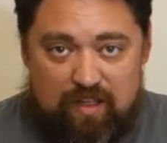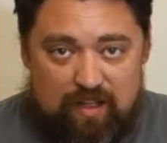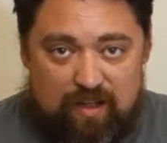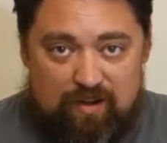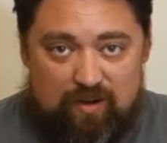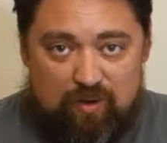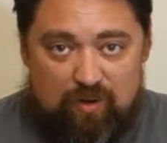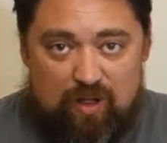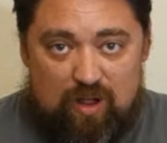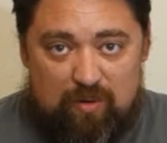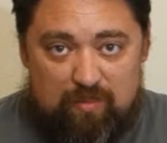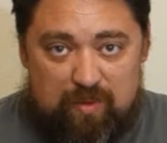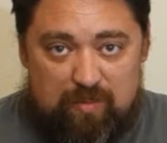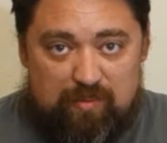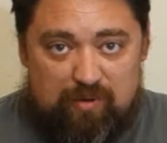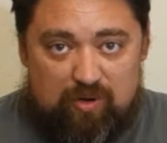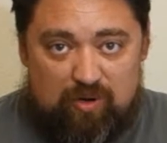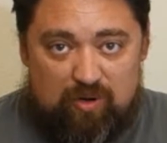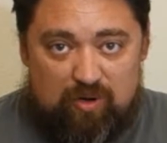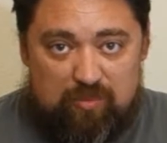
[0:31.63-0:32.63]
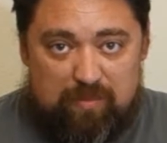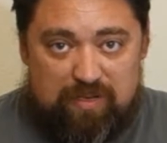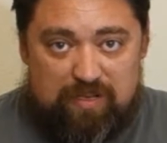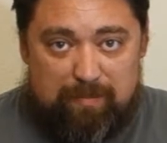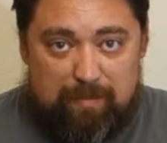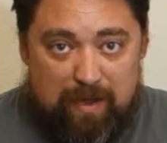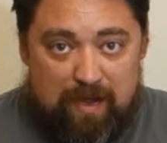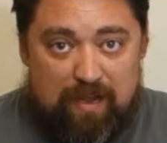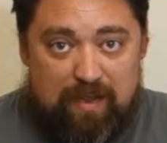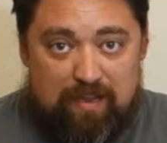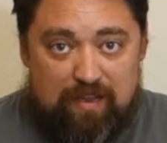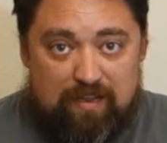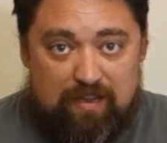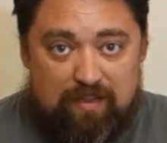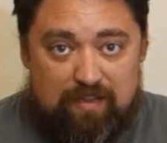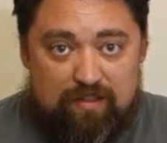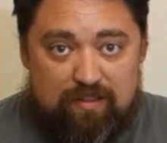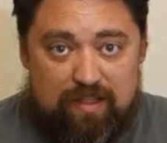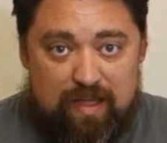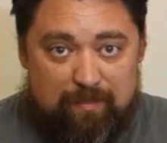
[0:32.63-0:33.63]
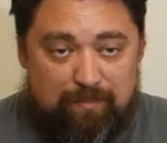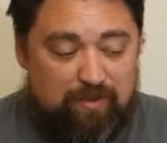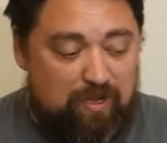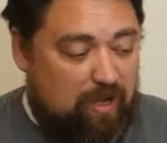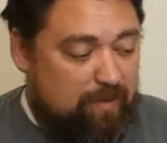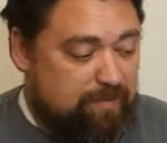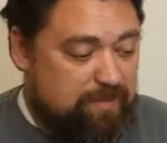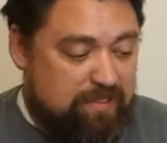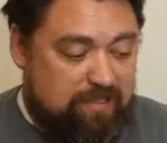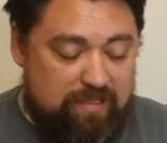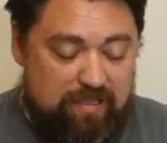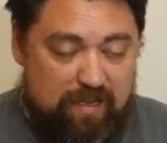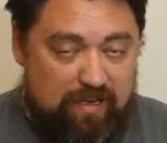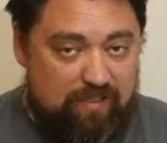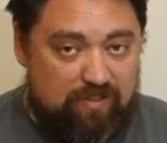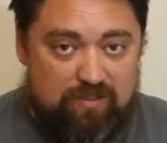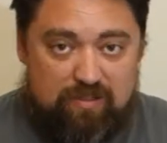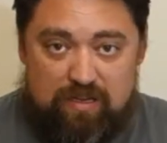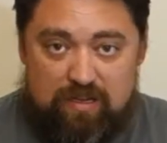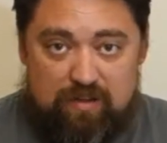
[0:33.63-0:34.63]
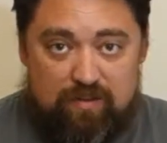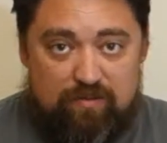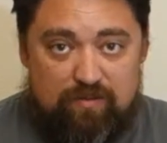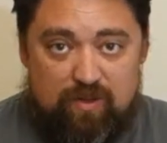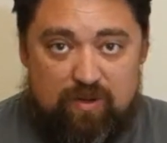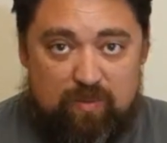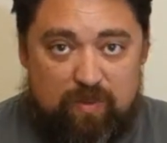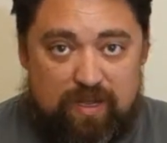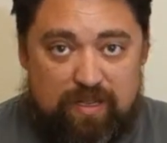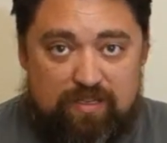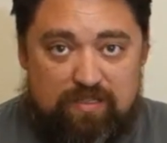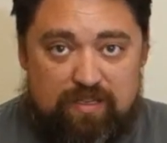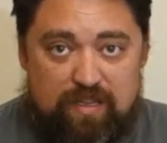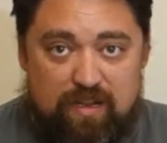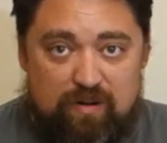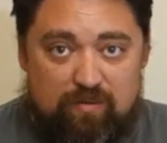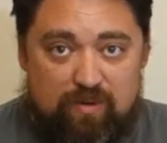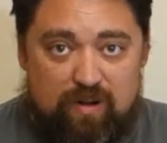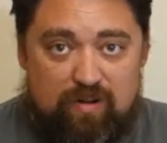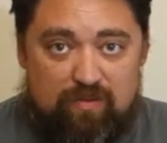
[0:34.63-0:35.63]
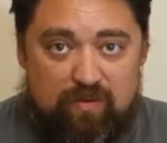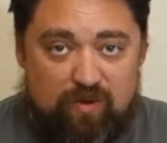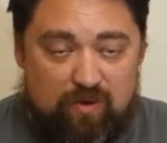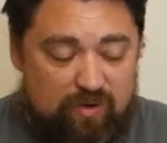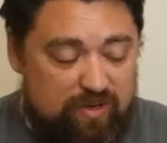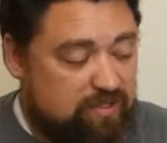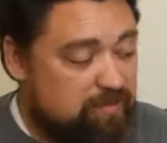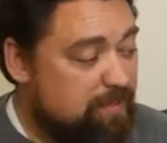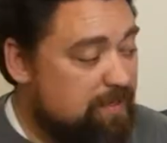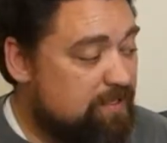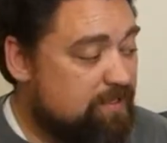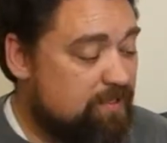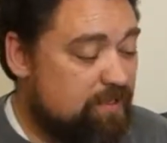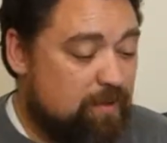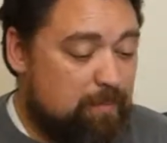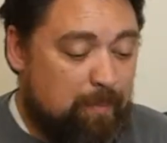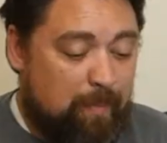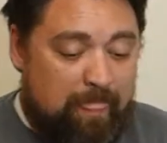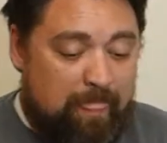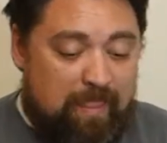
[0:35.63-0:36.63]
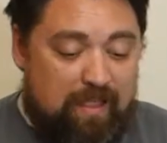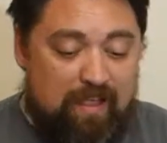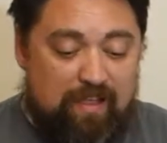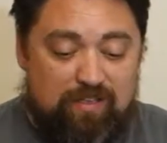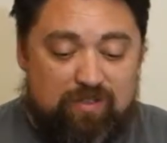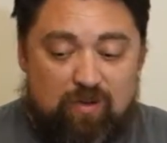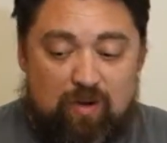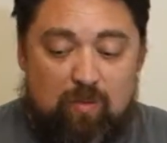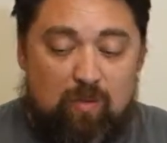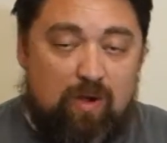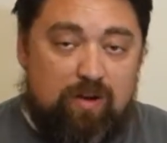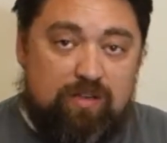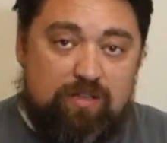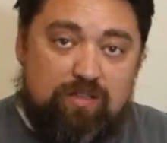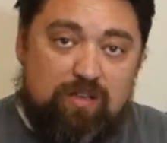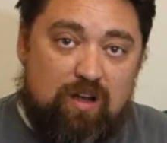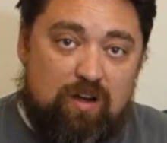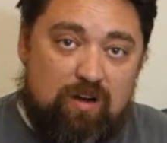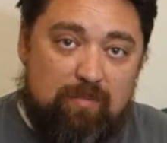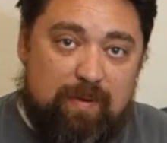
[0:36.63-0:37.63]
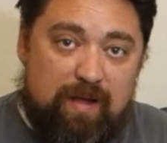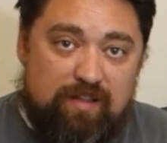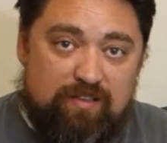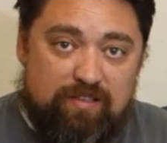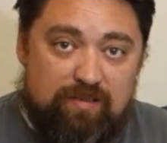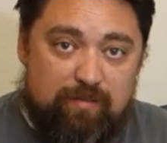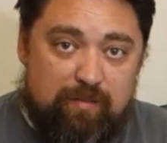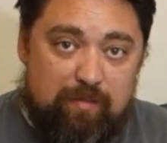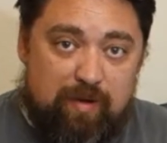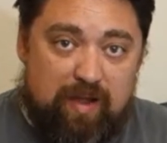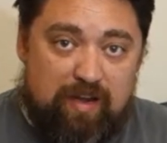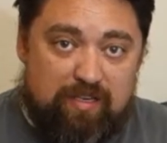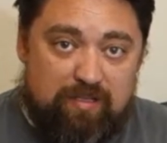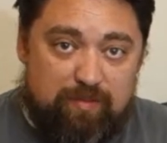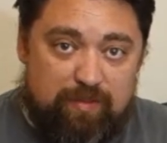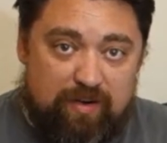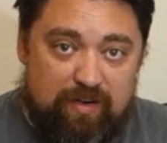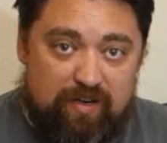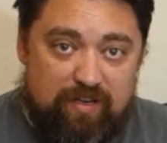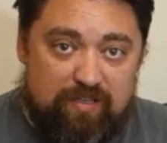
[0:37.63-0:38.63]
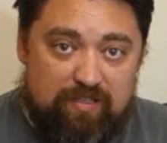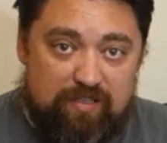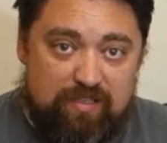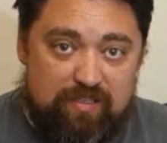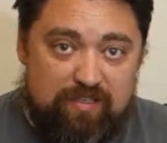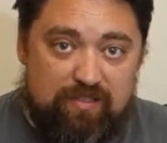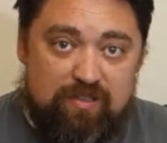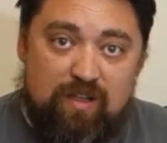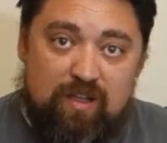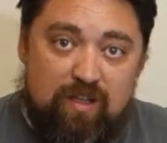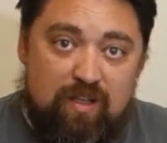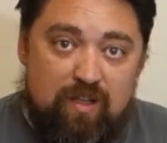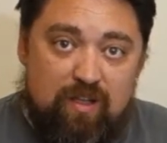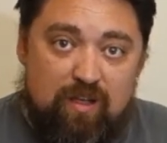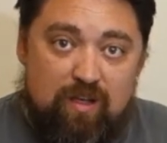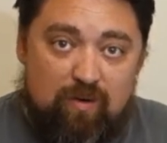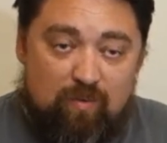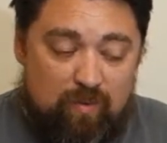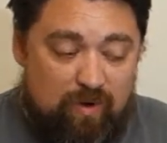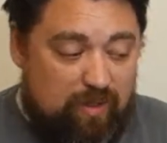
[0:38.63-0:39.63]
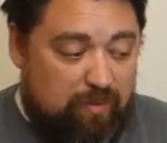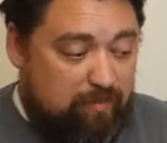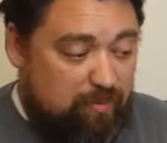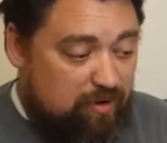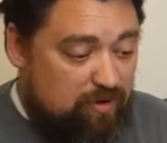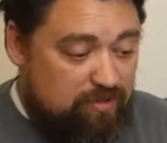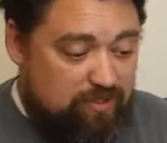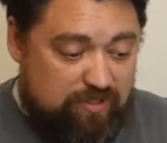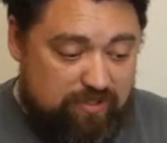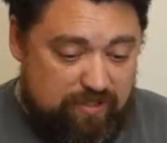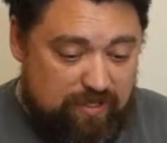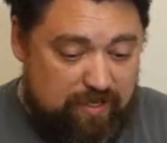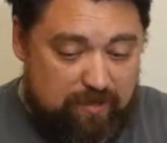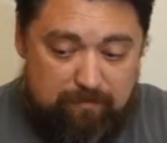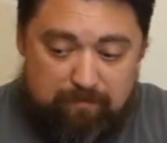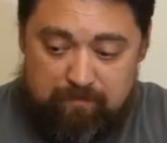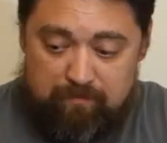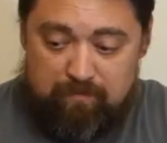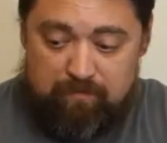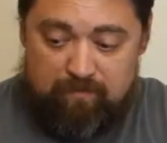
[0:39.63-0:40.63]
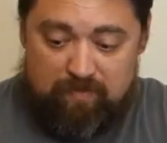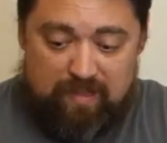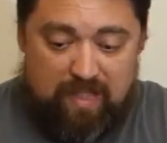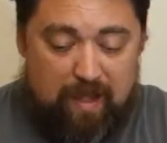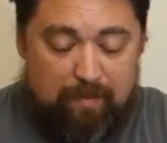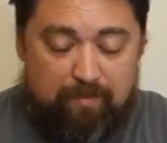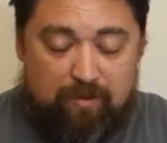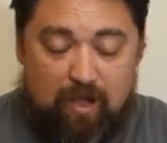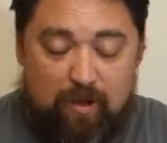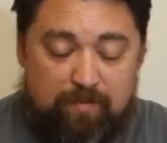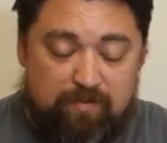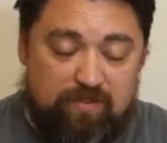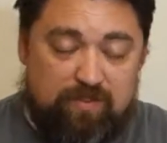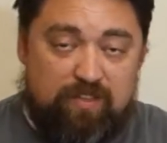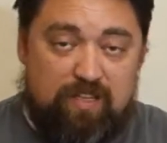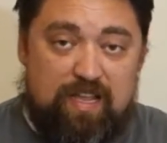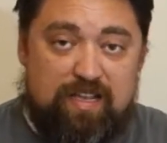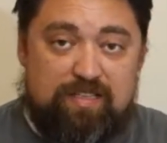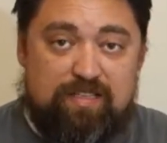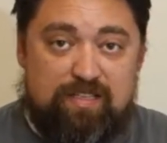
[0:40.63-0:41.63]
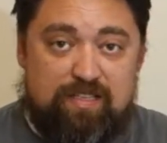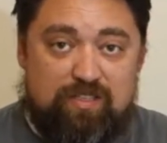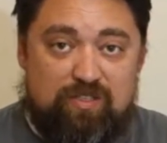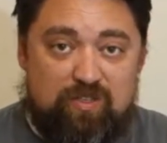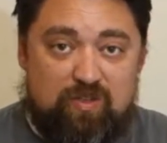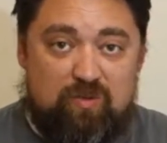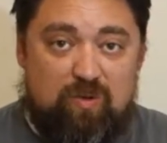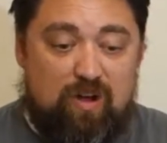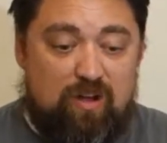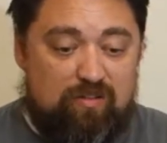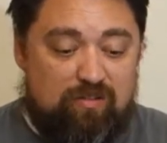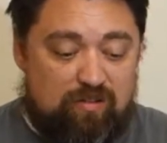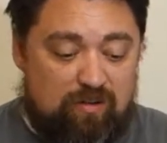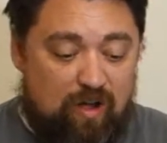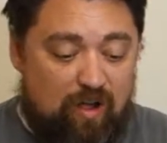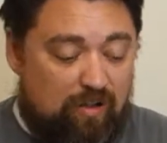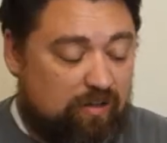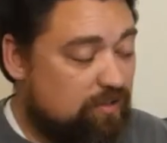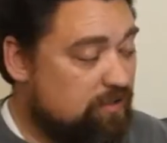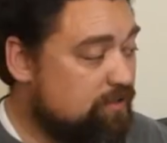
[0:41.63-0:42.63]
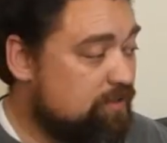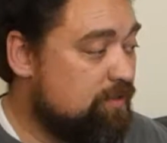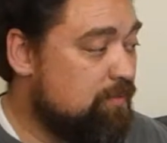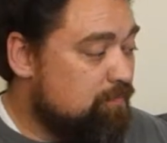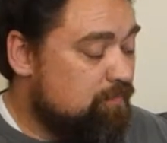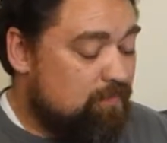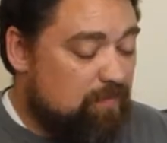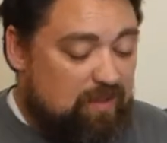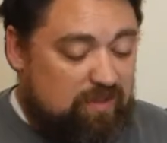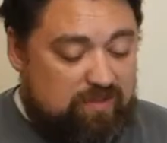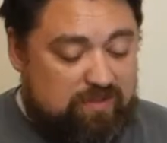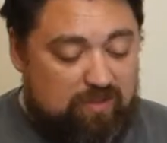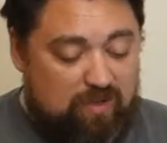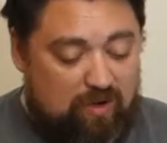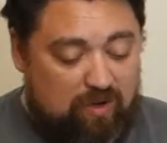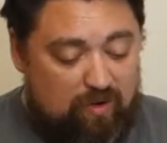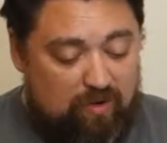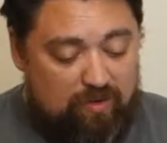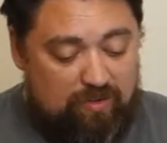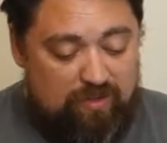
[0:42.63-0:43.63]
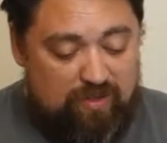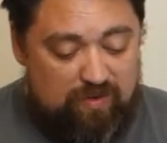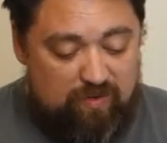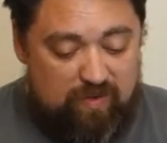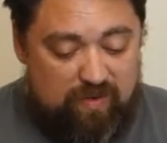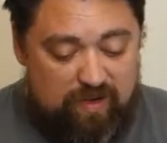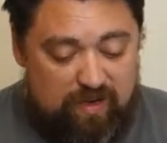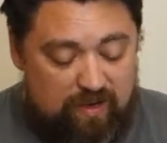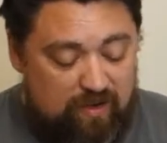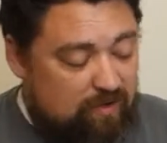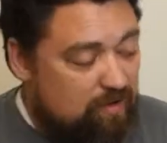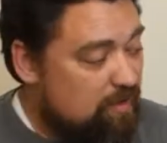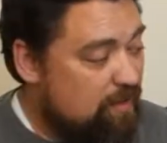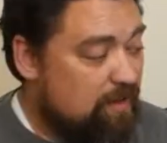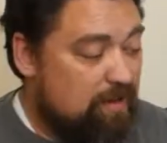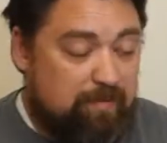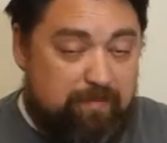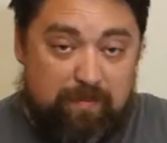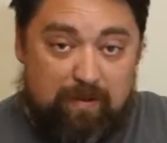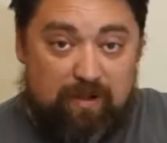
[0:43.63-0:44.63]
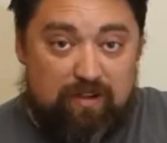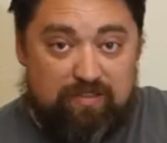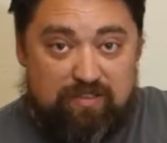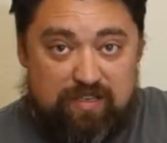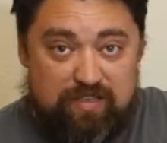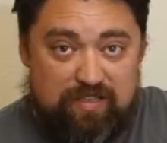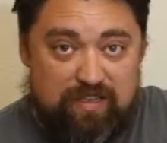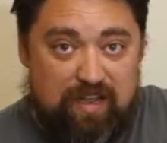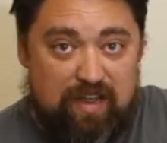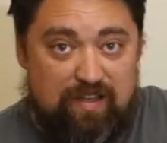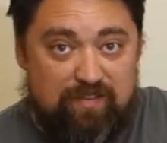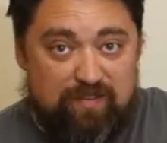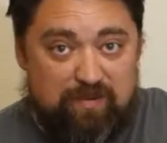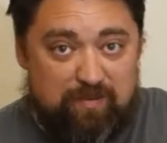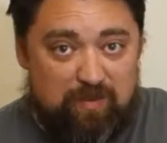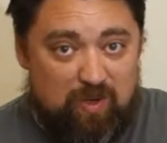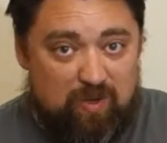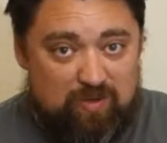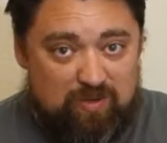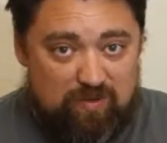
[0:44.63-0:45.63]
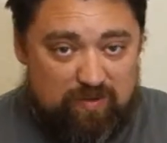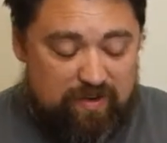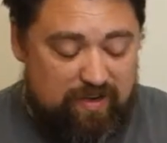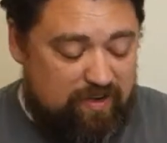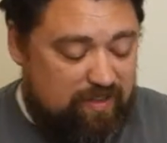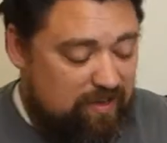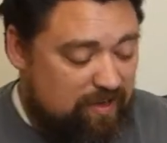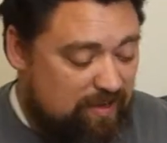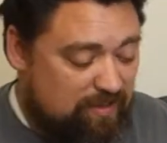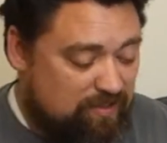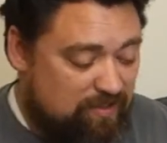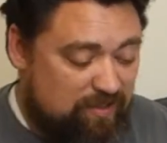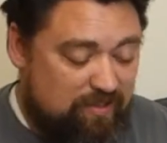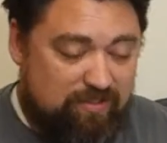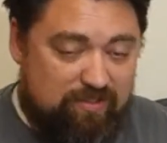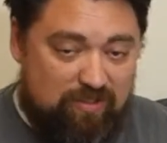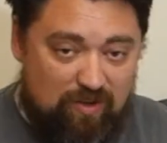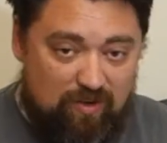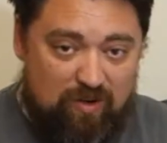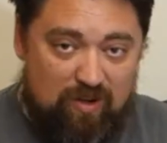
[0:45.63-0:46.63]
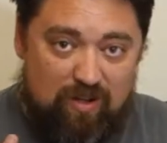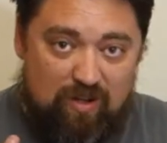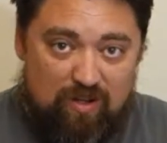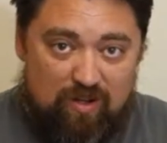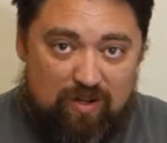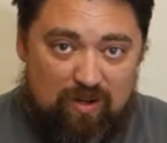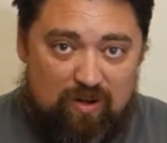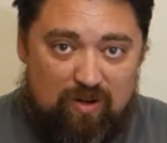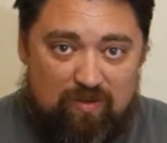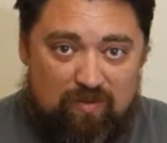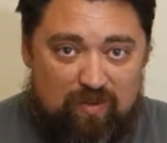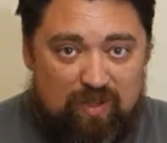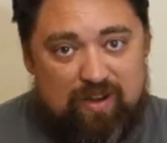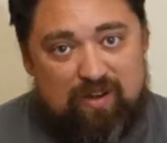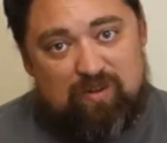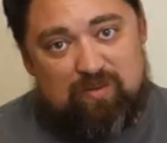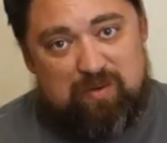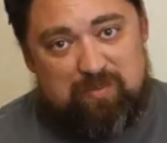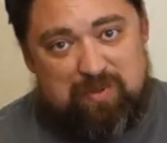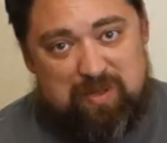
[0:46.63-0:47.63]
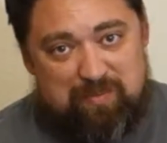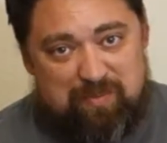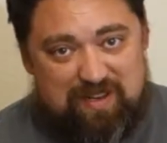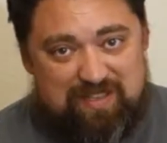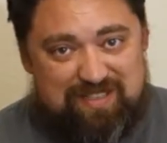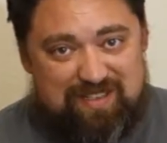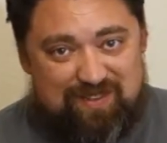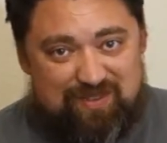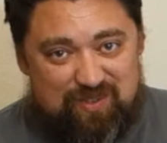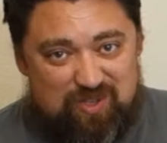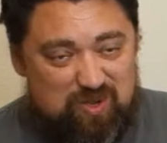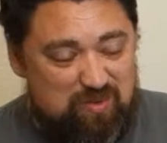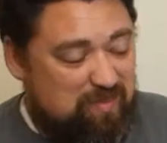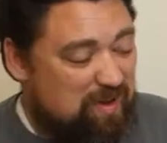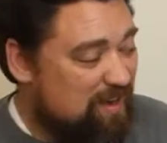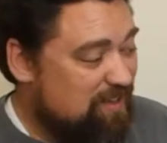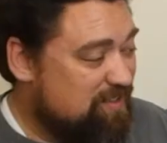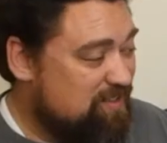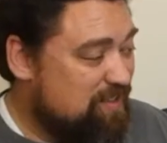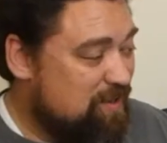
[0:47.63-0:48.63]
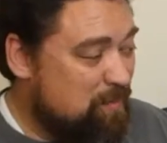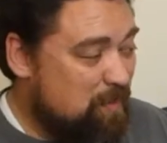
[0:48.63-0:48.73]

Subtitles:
I know a lot of people are going to be buying laptops in the next few weeks, getting ready for Christmas. And so I wanted to talk about some of my experiences with purchasing laptops for less than $200. So this video, I apologize, I have some notes over here that I took, so hopefully I don't repeat myself too much.